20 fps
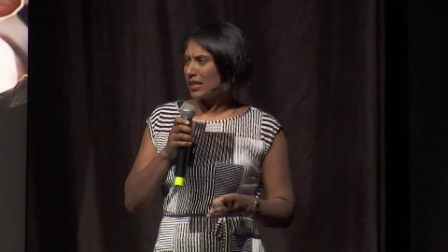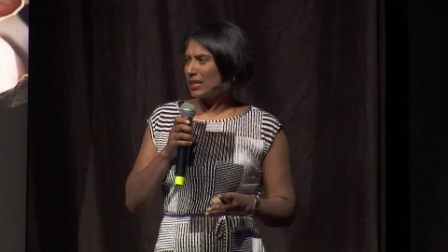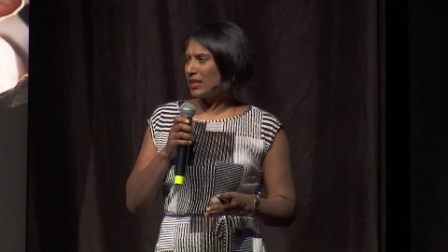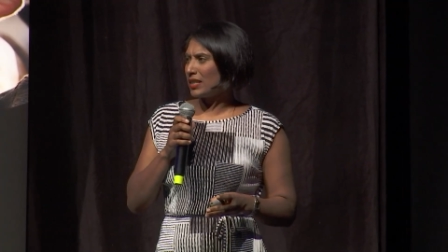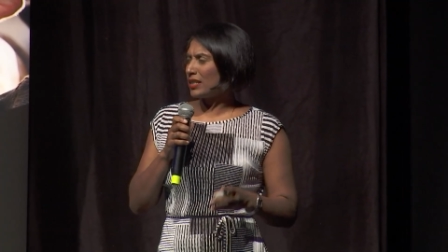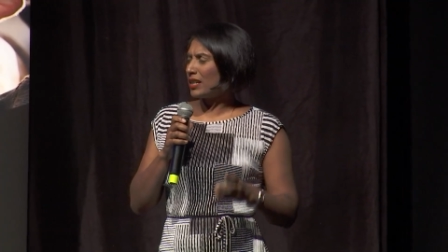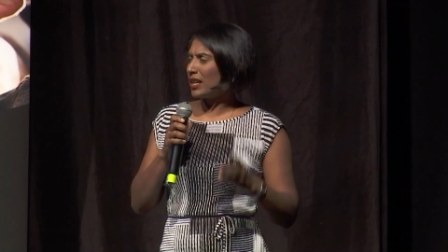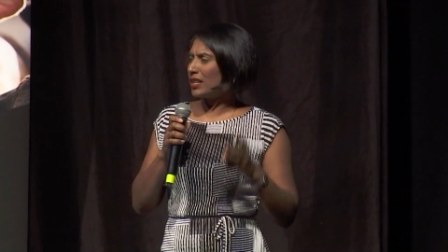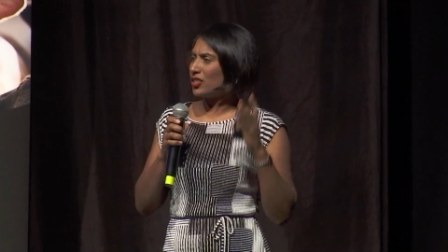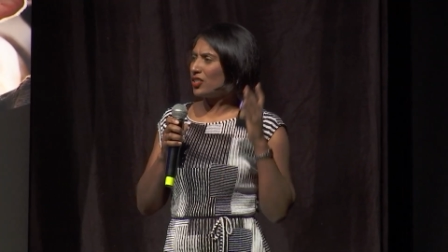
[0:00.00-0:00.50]

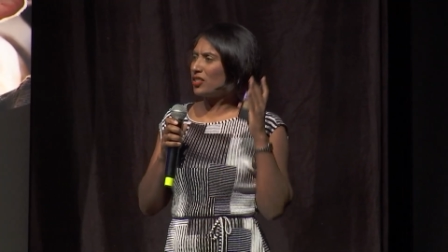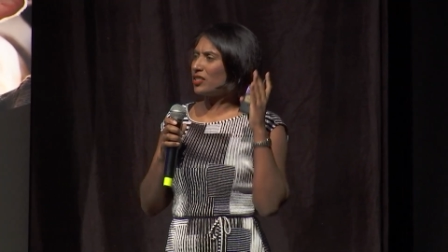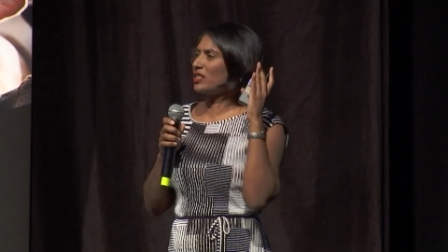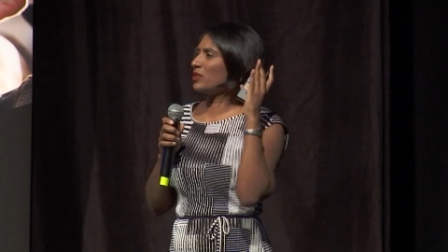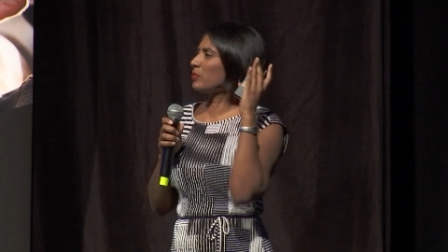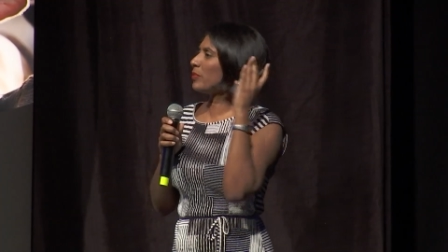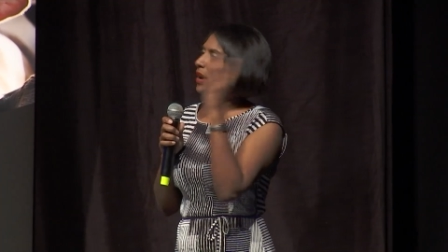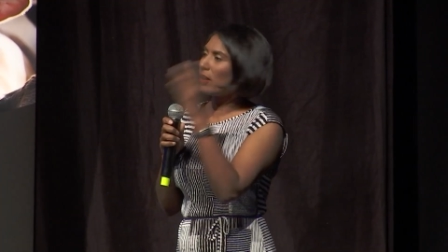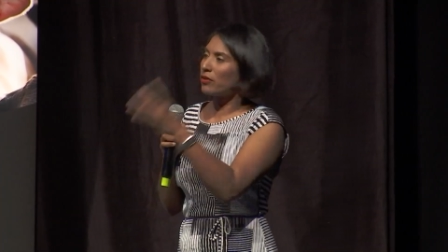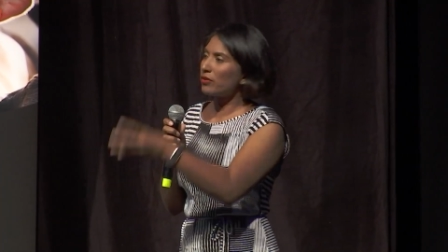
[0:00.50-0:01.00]
It's not just
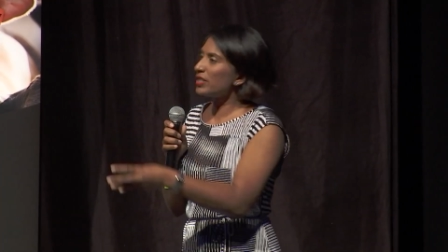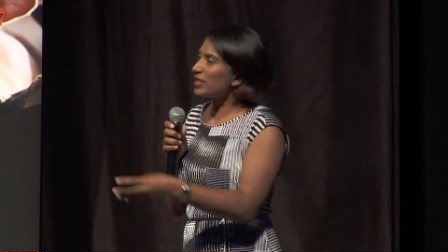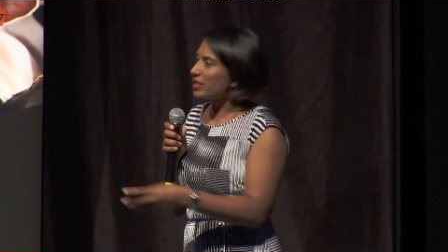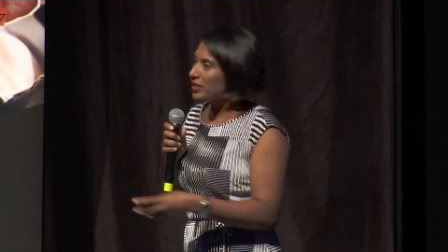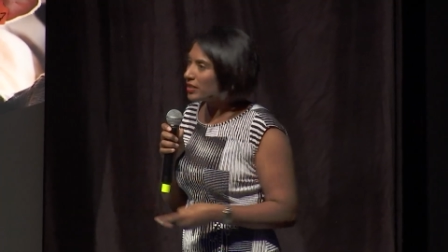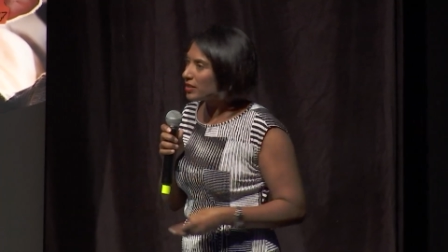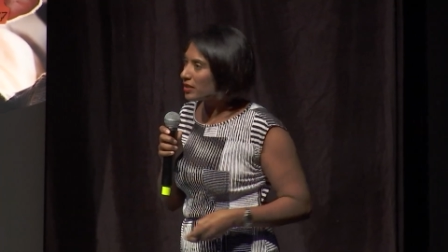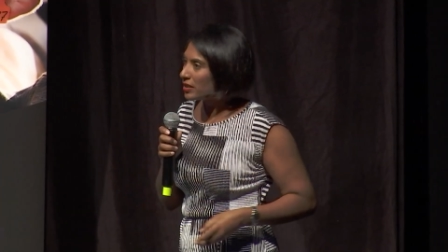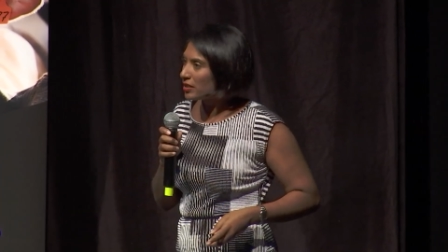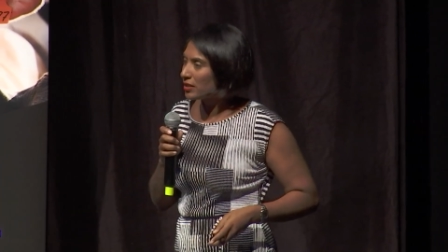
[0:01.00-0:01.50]
about
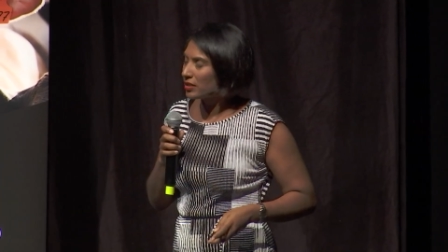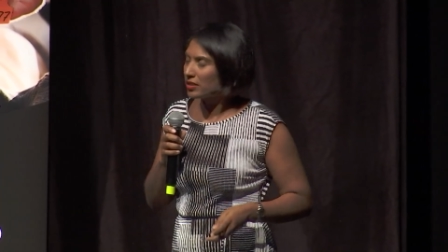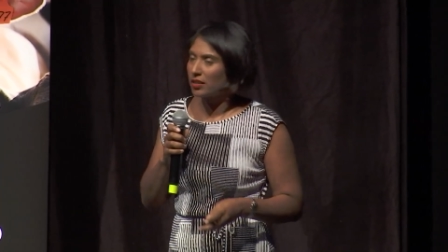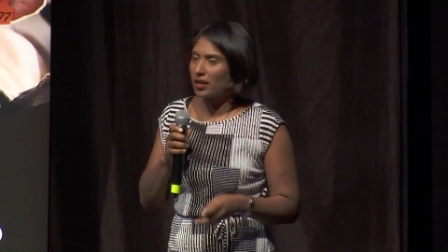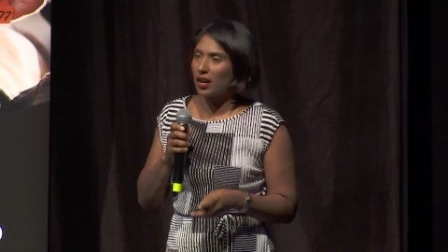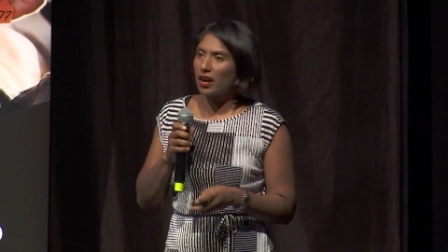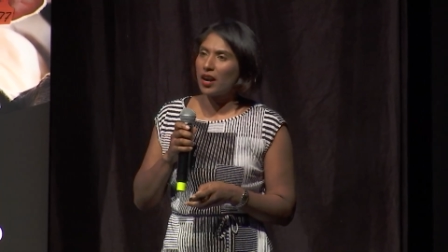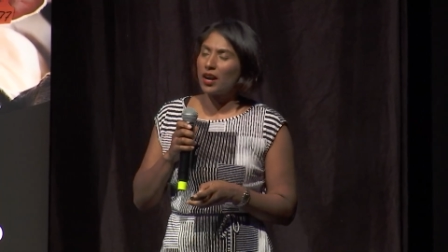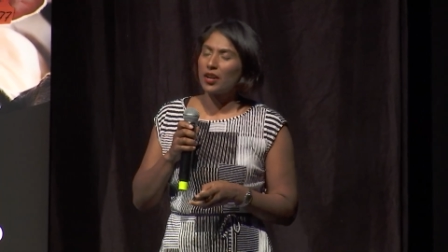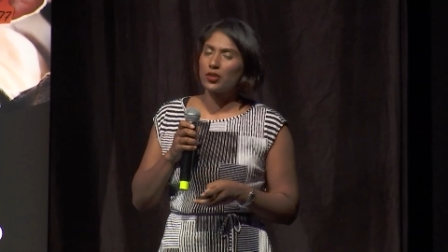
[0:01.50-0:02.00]
resistant
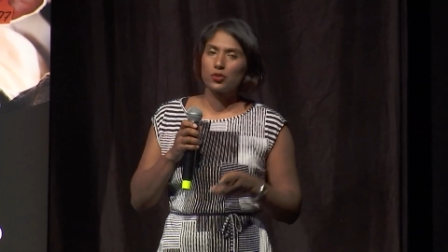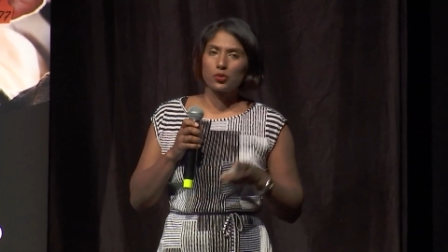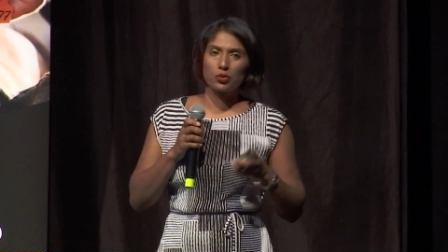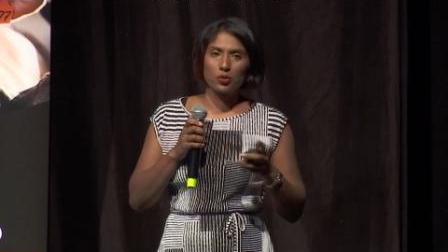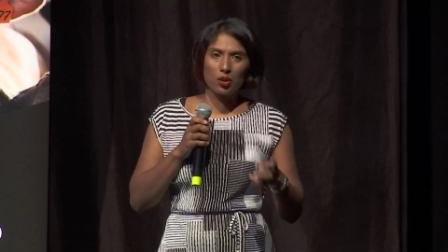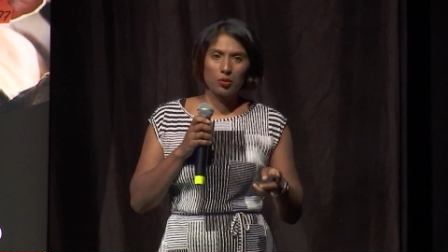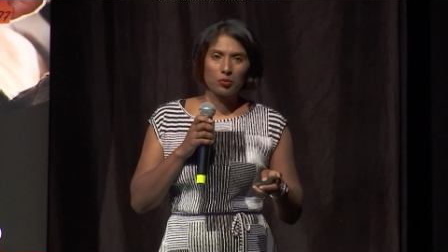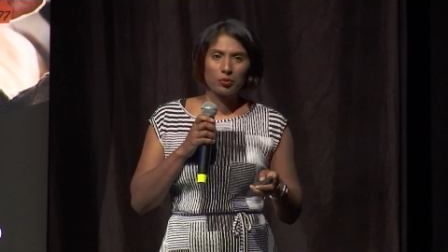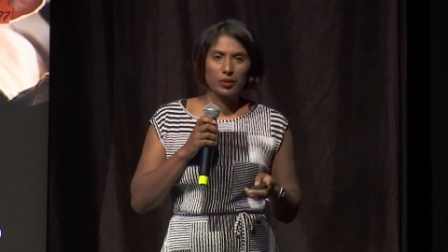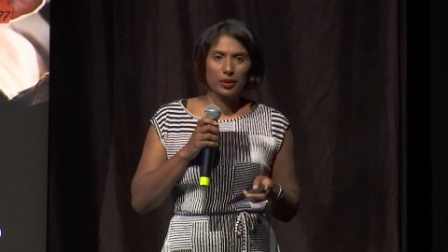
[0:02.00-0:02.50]
starch or
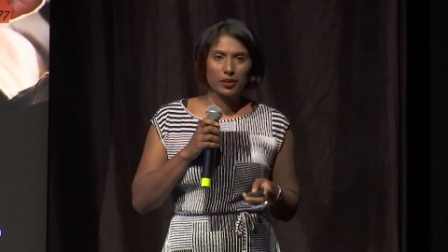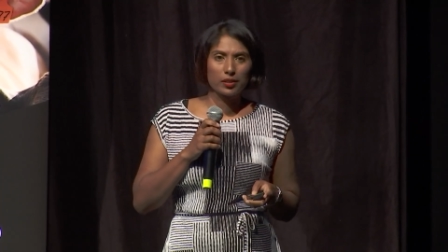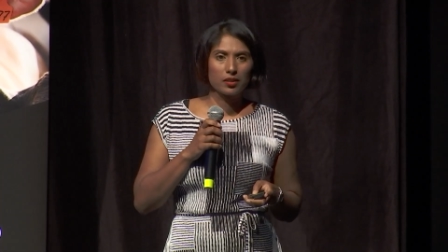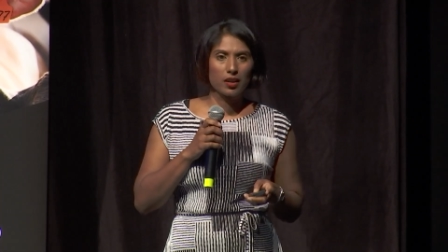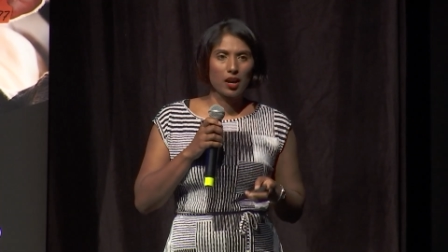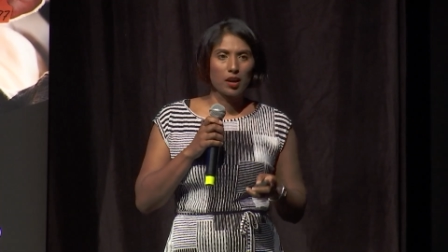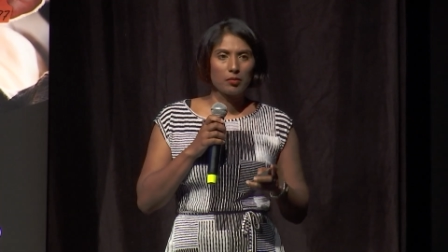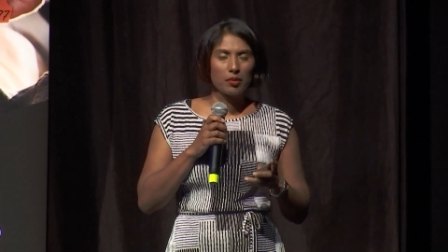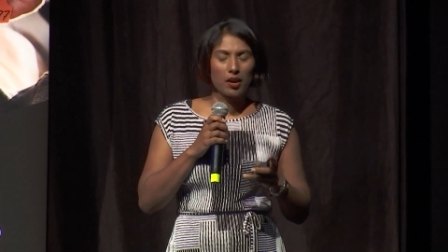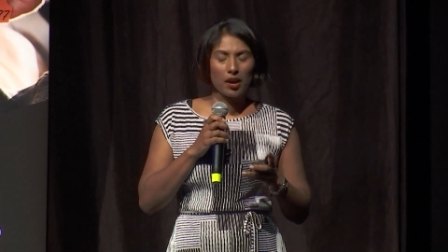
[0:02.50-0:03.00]
complex
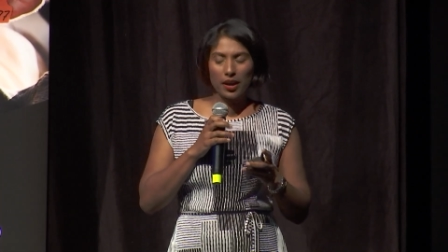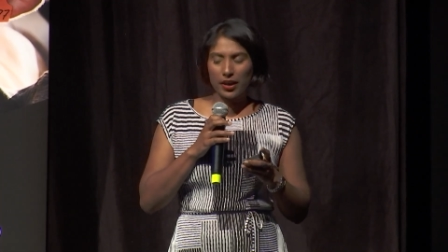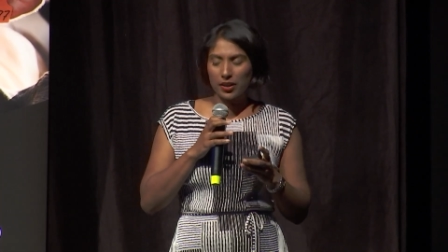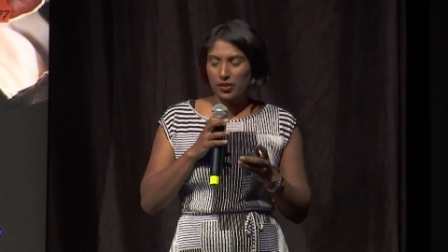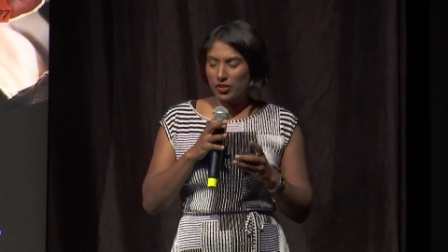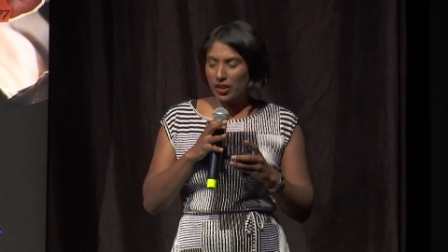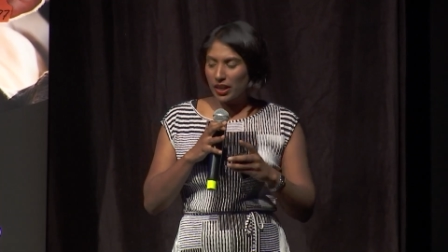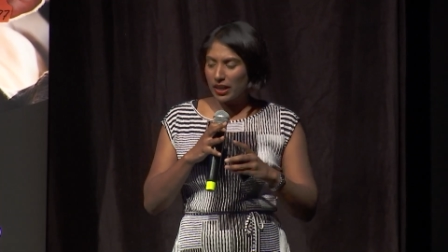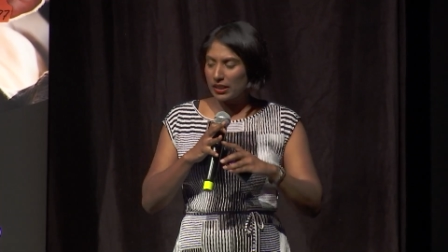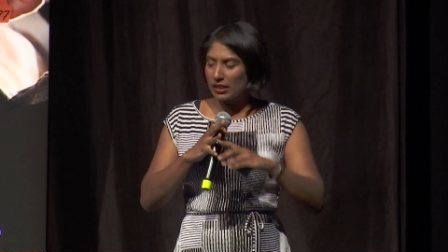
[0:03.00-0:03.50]

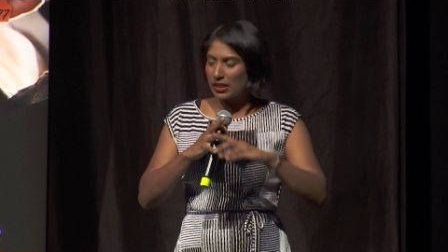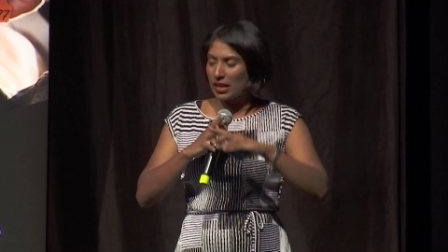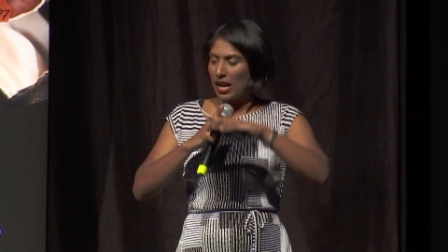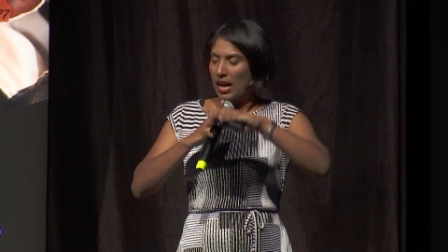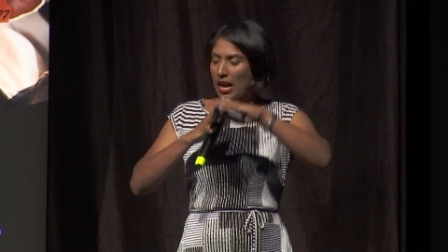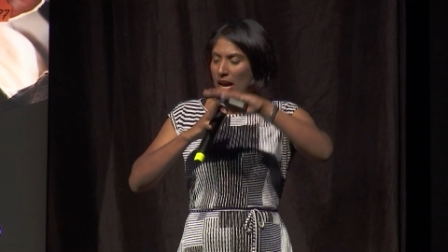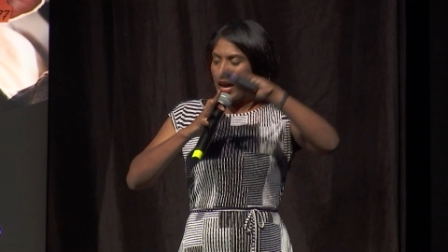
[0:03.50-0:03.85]
carbohydrates.